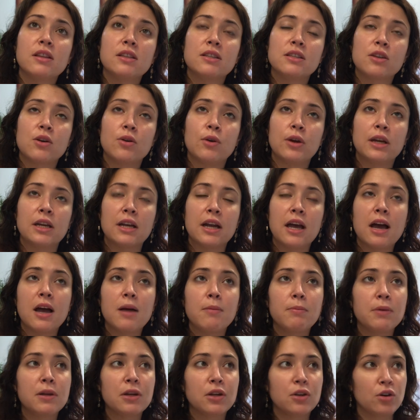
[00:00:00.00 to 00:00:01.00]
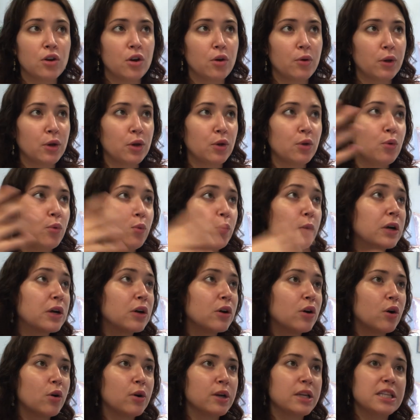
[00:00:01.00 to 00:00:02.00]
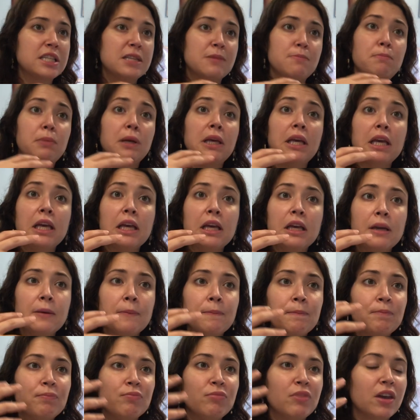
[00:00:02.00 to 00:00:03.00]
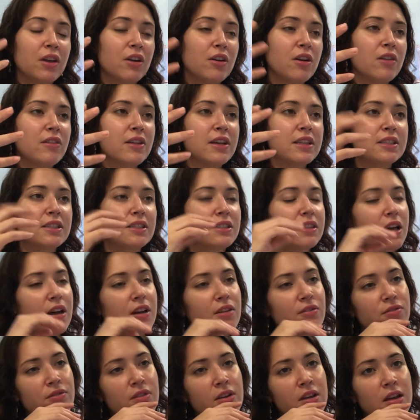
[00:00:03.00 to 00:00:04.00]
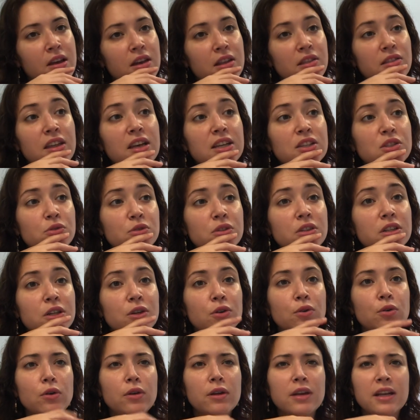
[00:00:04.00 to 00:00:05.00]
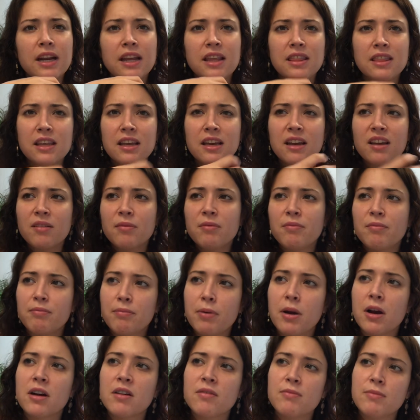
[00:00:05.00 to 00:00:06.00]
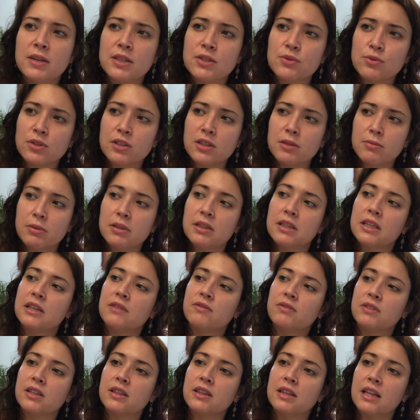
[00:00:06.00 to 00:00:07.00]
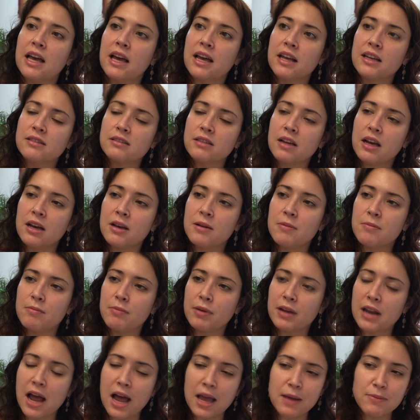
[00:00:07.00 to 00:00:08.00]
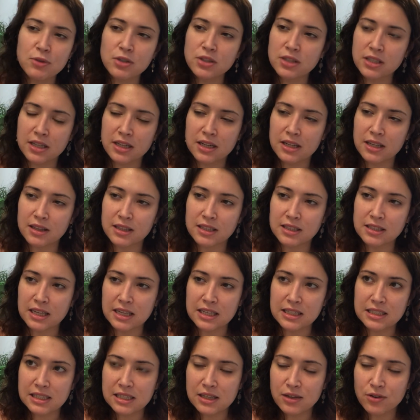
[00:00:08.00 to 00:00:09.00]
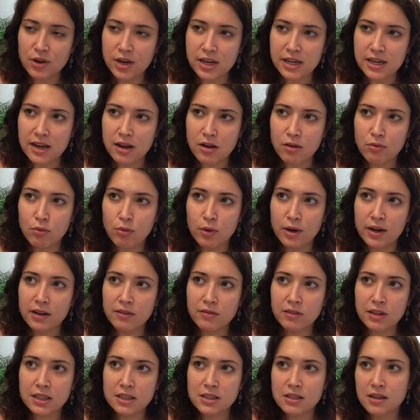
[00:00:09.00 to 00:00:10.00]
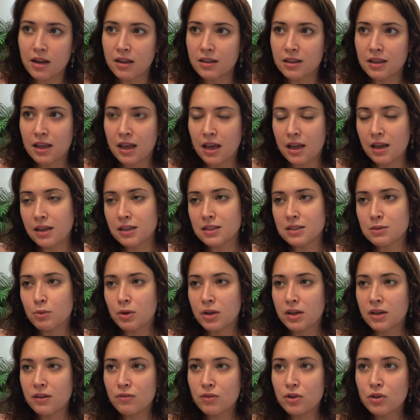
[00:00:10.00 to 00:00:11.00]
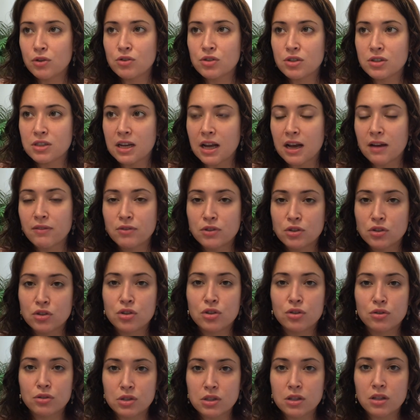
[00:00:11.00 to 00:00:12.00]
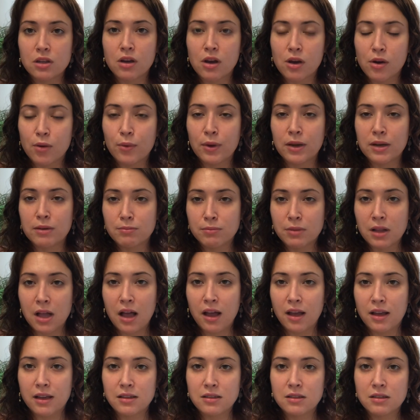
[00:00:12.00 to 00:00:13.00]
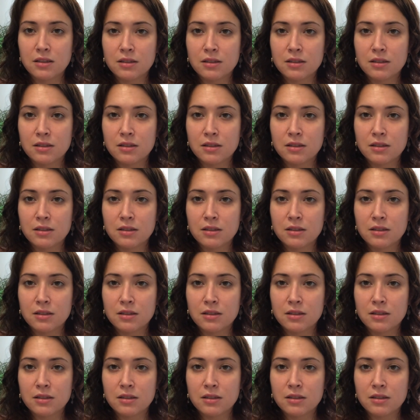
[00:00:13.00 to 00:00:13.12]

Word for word: that's going to happen and knowing who we're going to be and all that stuff. That's really cool, and I think a part of me has really believed in that, um, but I'm just getting this idea right now of what if that's not the case? What if you just have to choose to go in blind